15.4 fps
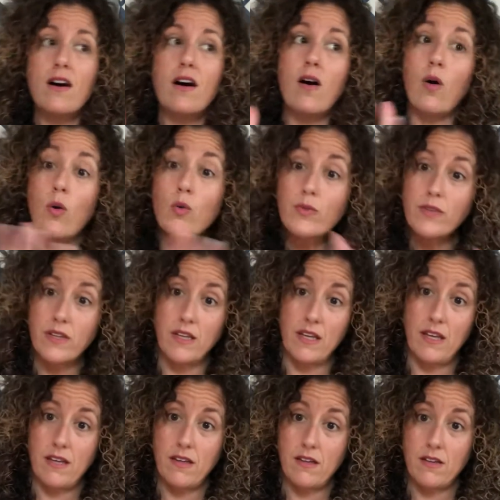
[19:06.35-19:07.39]

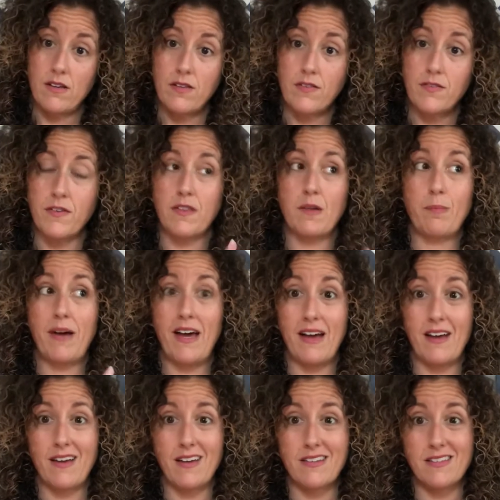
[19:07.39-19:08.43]
only for the
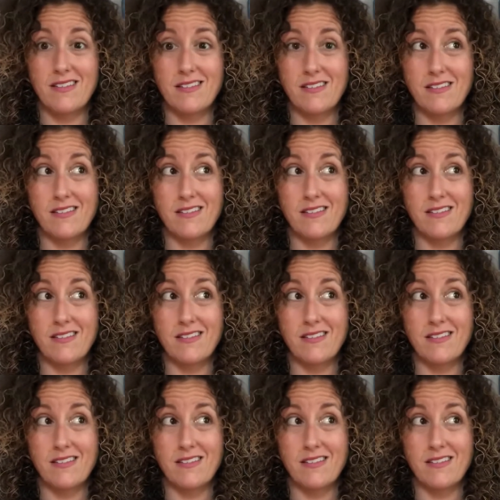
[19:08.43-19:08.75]
past